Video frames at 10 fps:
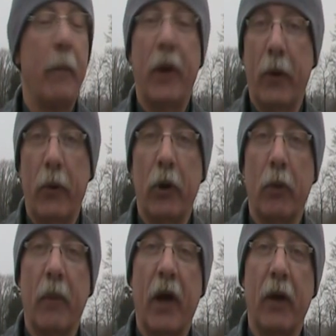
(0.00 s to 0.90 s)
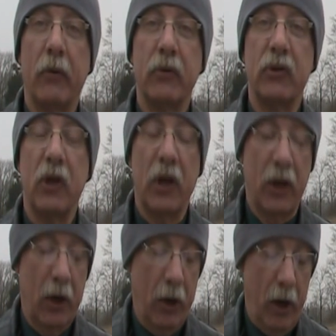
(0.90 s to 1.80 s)
burial mounds
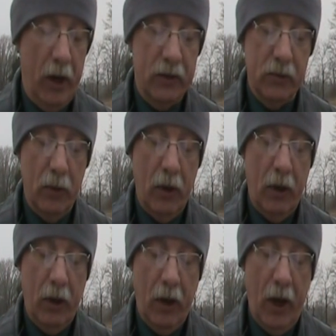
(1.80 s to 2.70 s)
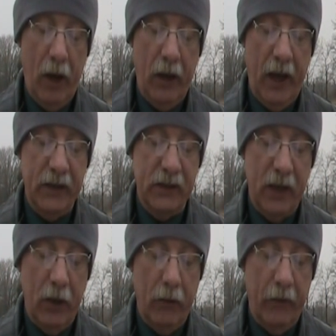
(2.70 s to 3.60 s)
in there as on that
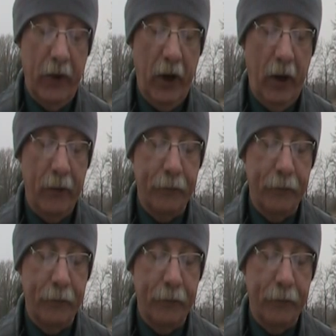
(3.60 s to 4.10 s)
site over there.